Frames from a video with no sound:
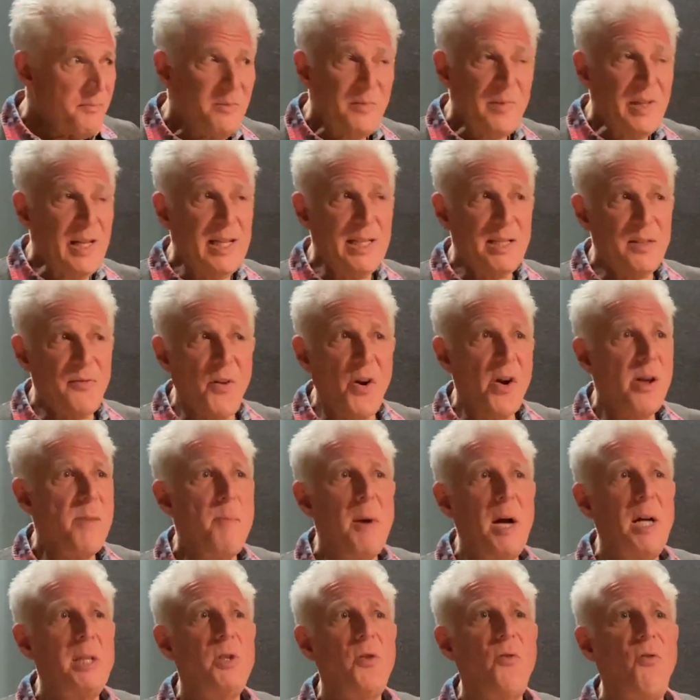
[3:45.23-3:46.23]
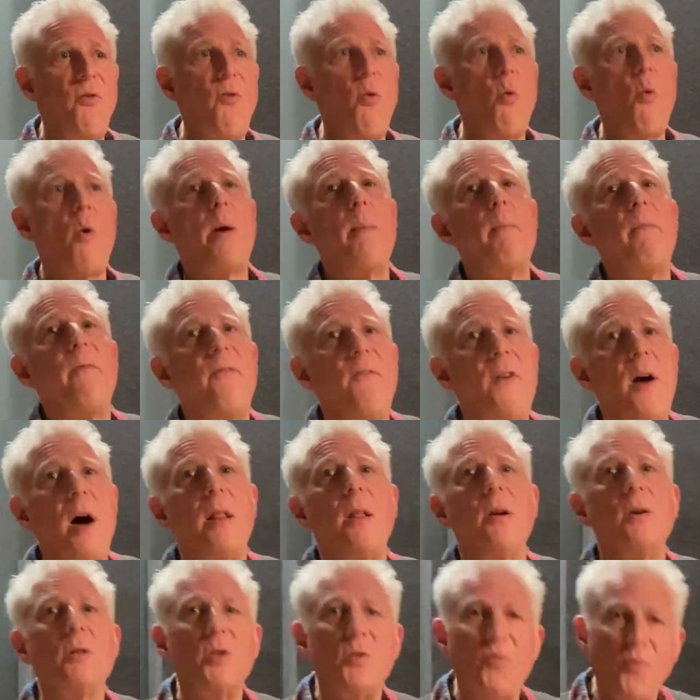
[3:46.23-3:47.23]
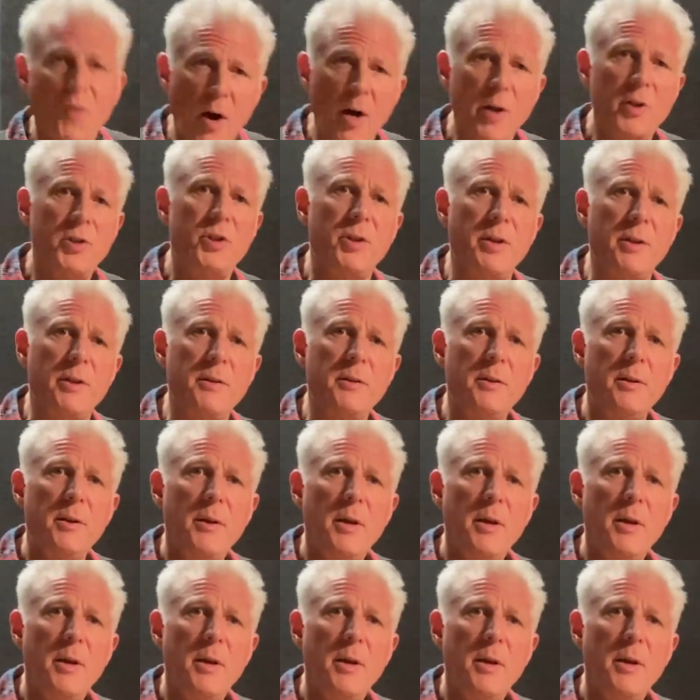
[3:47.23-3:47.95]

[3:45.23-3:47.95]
it's very much form follows function,